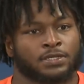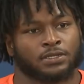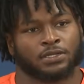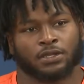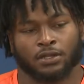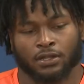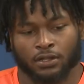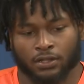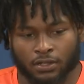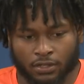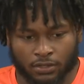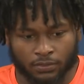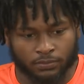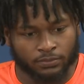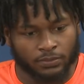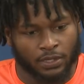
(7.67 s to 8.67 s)

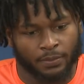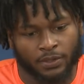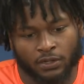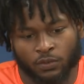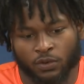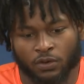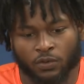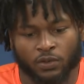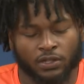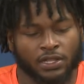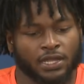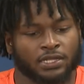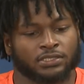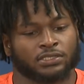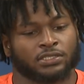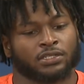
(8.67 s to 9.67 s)
Yeah, I mean, it worked well
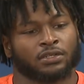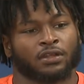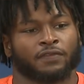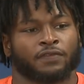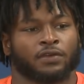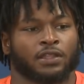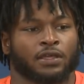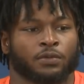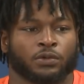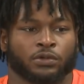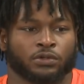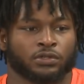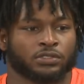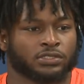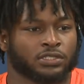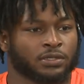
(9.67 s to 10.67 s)
last year. I feel like we're going
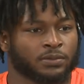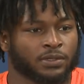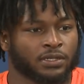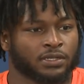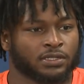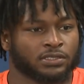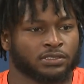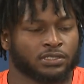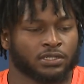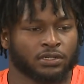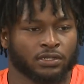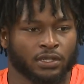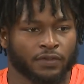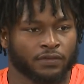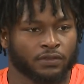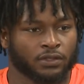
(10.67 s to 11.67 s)
to do the same thing this year.
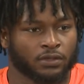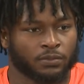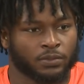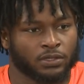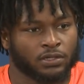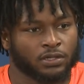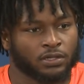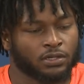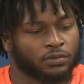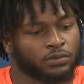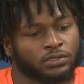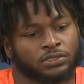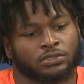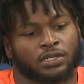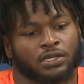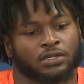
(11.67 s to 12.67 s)
Everything going to be good, and we're
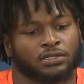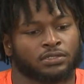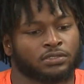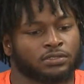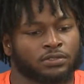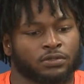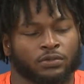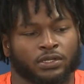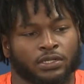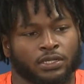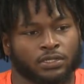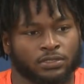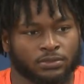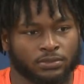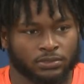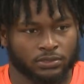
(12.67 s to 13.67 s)
just trying to win
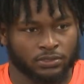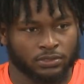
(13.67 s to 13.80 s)
games.